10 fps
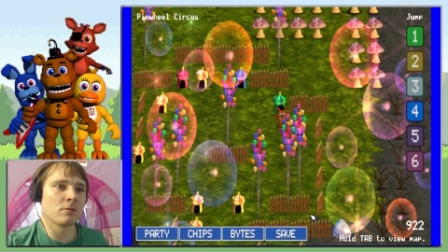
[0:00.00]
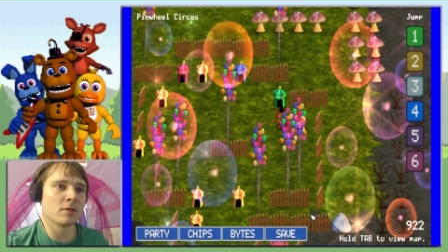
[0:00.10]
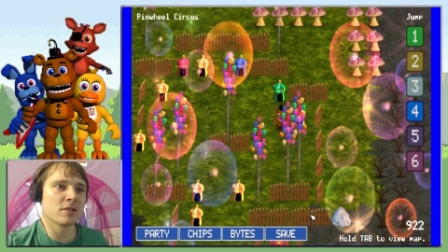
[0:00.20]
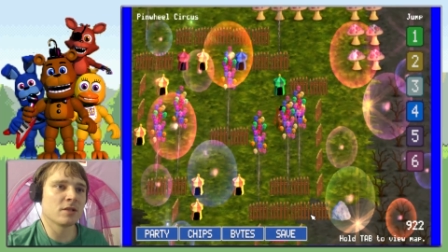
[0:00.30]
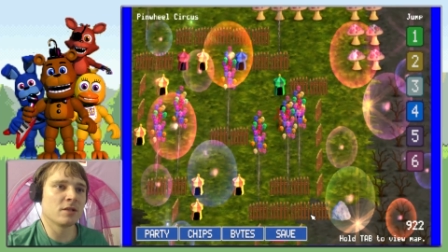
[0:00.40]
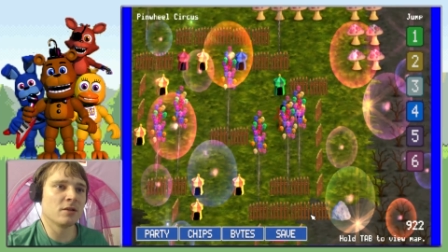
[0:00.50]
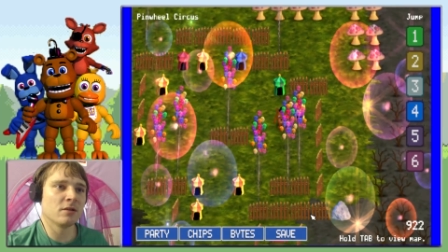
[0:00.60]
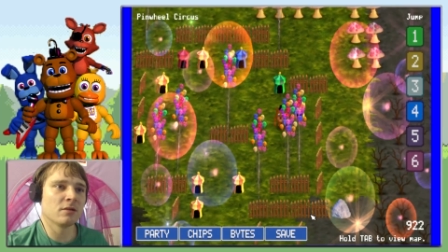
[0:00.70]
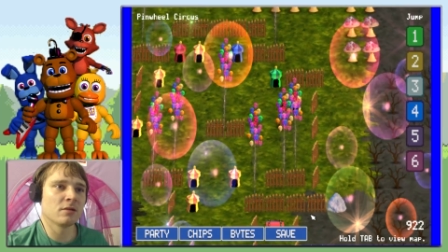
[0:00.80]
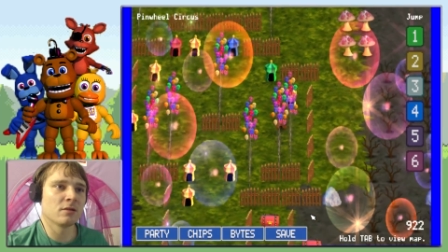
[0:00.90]
Wasn't it
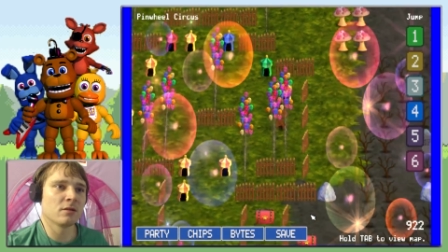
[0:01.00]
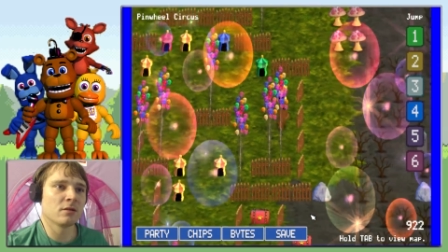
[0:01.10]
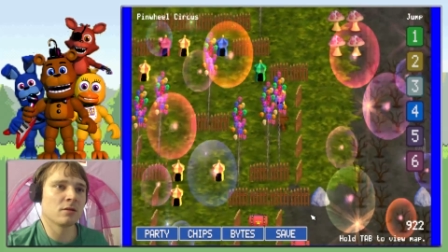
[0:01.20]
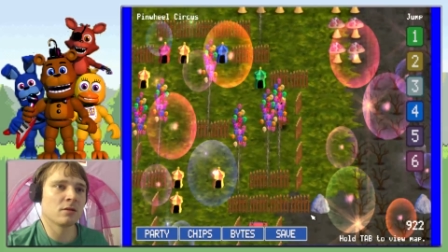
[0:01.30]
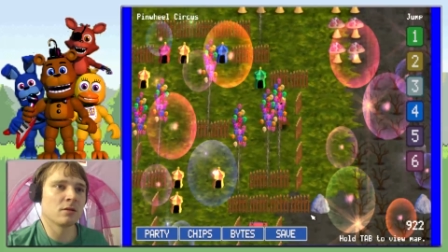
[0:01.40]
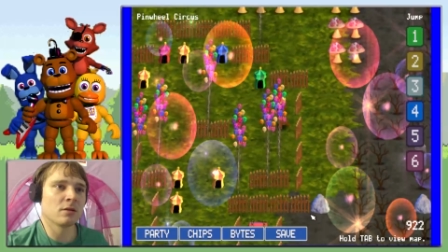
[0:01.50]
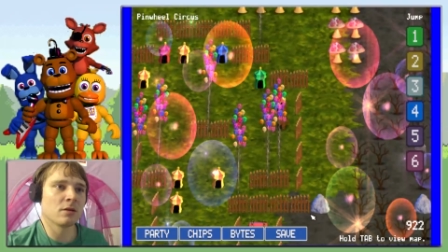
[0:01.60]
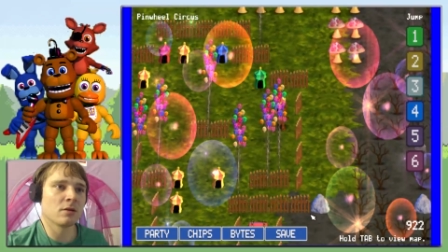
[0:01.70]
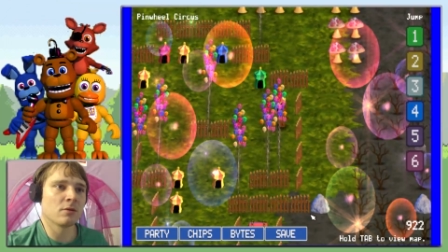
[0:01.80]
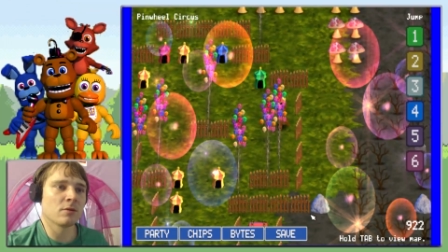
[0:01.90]
here?
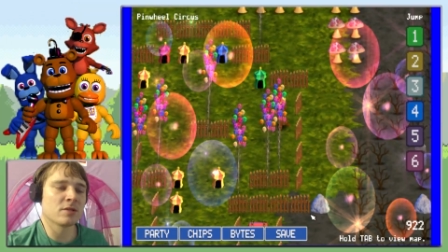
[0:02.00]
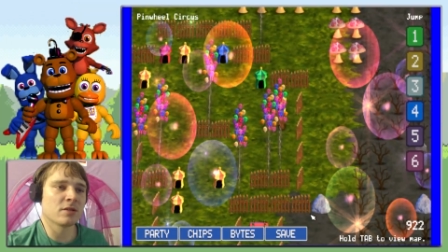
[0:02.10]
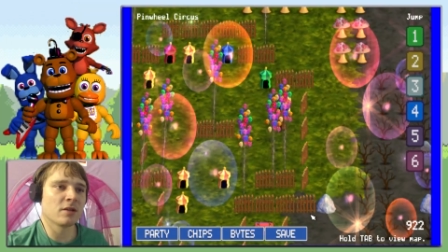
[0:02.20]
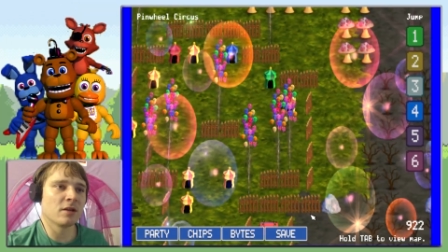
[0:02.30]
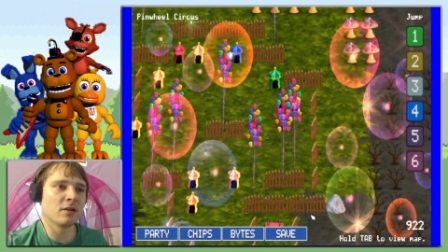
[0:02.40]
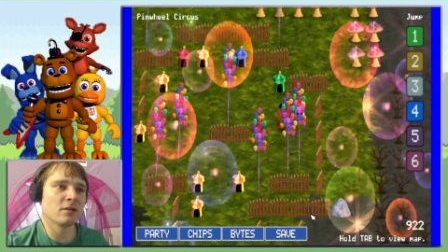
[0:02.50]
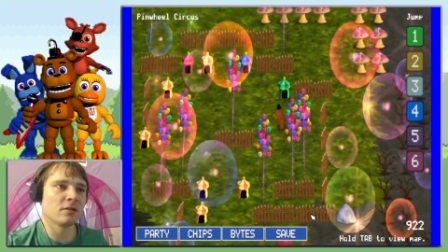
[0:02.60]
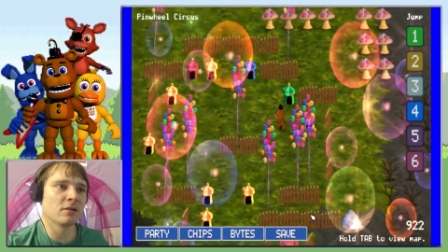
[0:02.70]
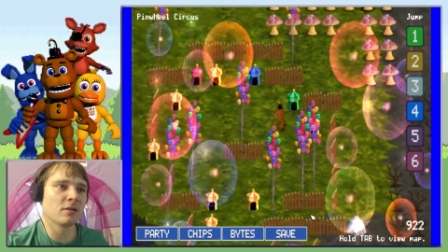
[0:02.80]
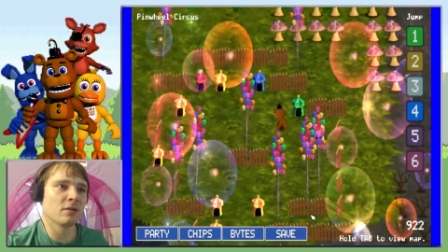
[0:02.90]
Was it there?
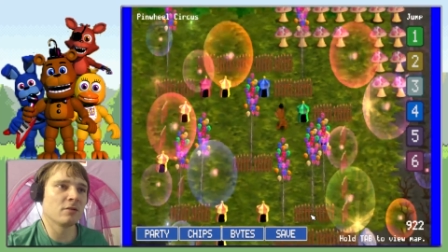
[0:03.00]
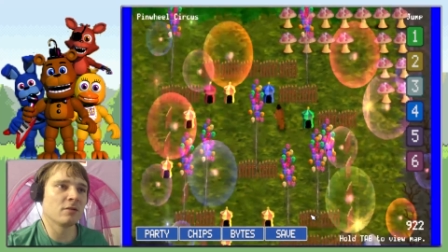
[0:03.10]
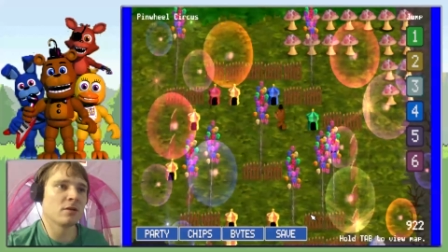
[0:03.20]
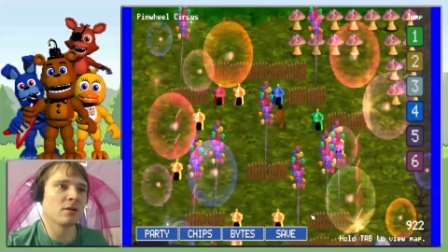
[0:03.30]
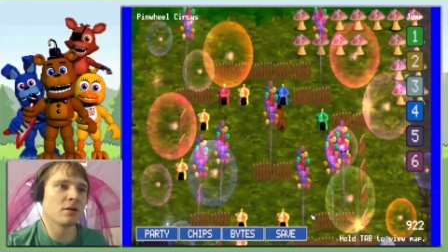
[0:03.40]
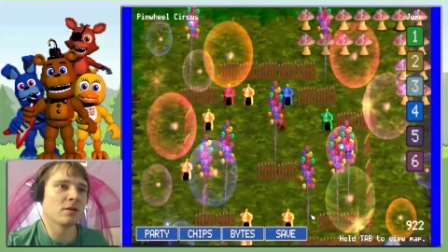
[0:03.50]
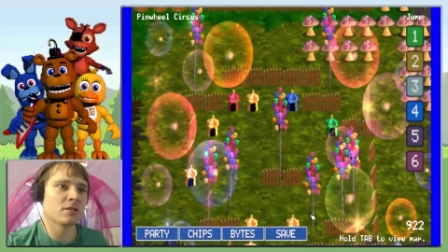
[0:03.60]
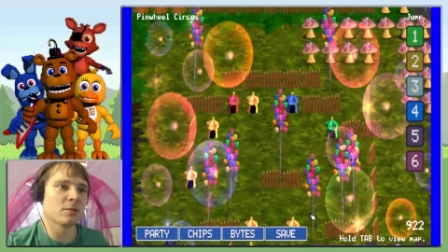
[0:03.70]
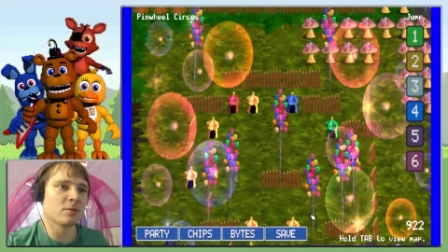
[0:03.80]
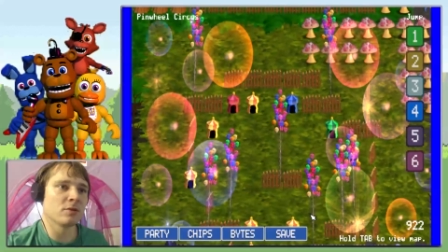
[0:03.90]
No. It's
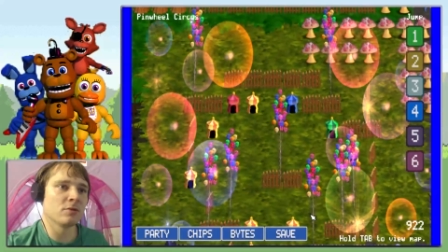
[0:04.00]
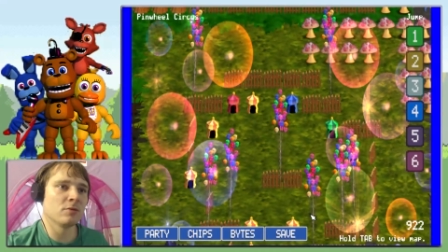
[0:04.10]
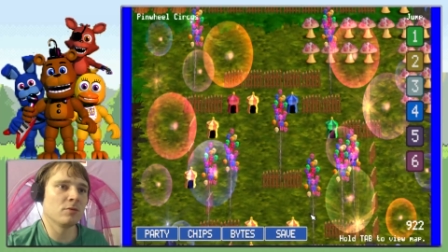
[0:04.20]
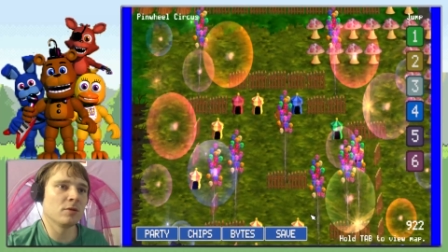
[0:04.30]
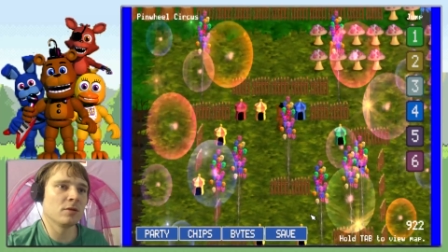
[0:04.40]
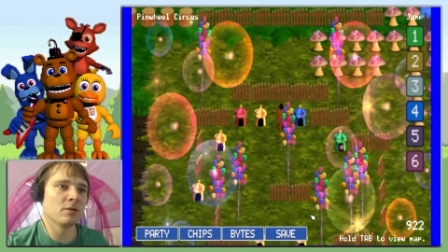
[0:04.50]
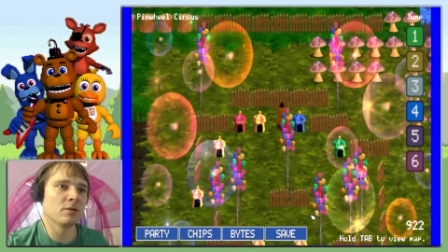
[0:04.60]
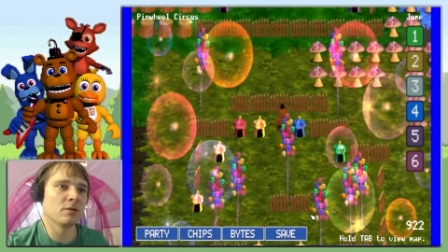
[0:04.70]
the blue one.